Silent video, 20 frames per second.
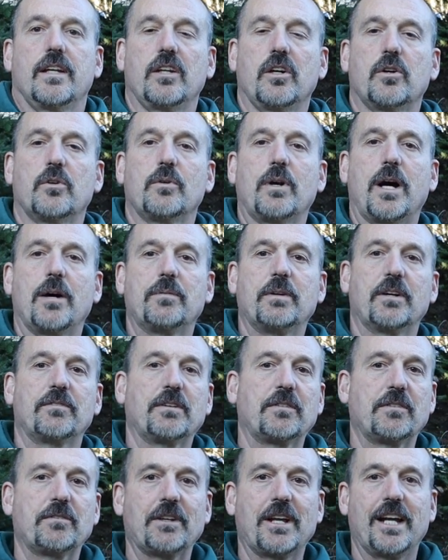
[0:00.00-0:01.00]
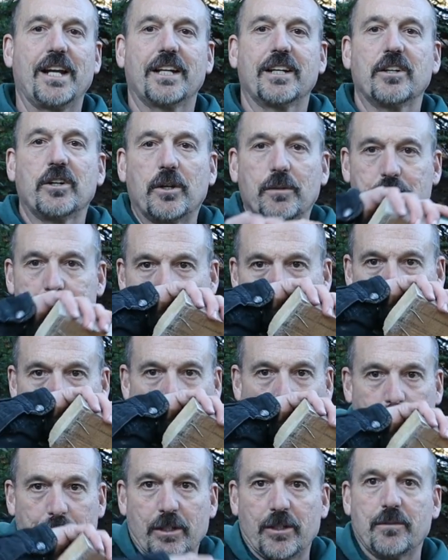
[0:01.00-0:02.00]
Hello, Rob here from the Flanagan Homestead.
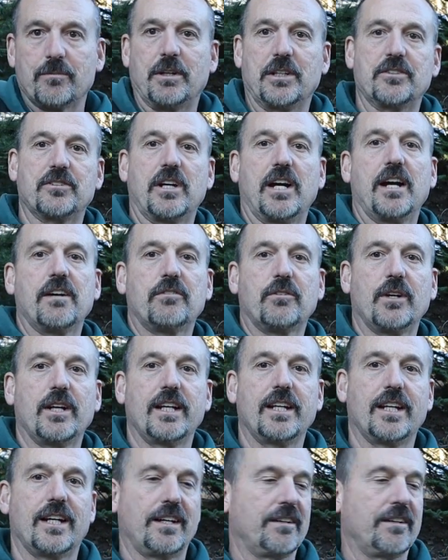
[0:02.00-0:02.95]
I'm here in my driveway.